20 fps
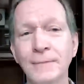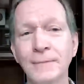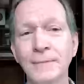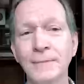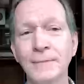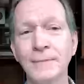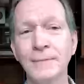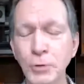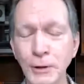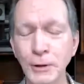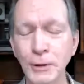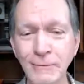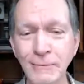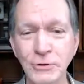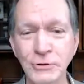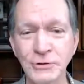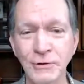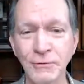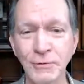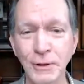true
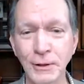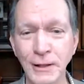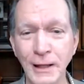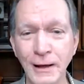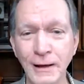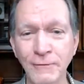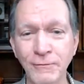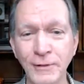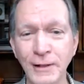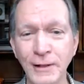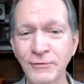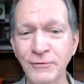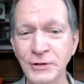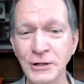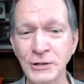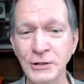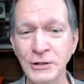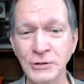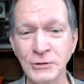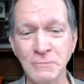believers of
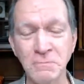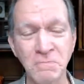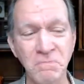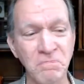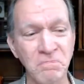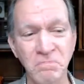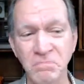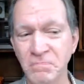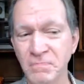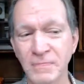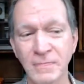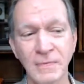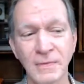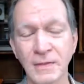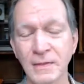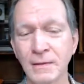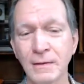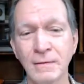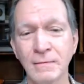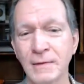leftism,
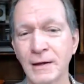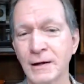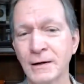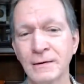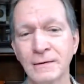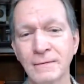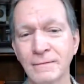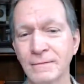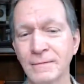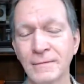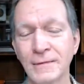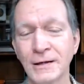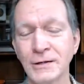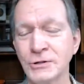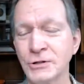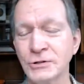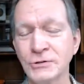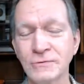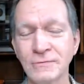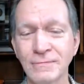they
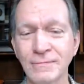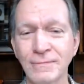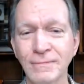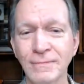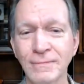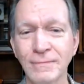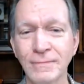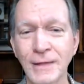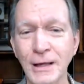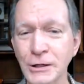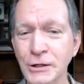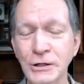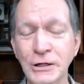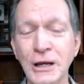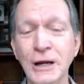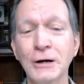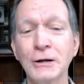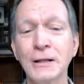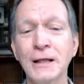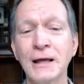could
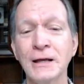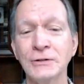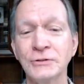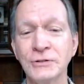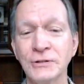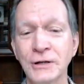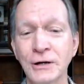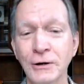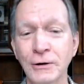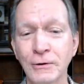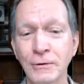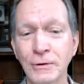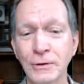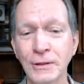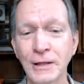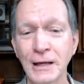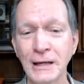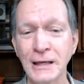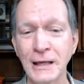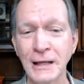care less.
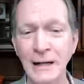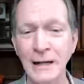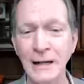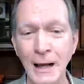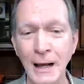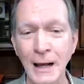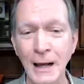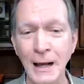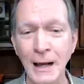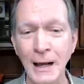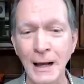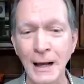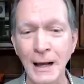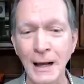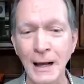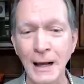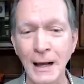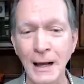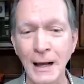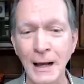They cannot be
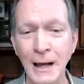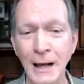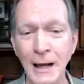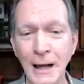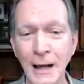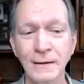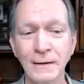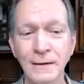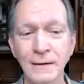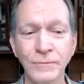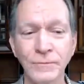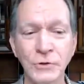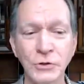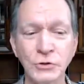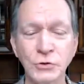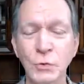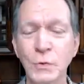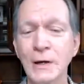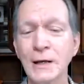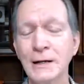
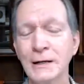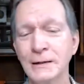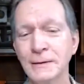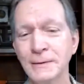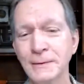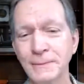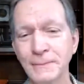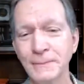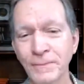dissuaded,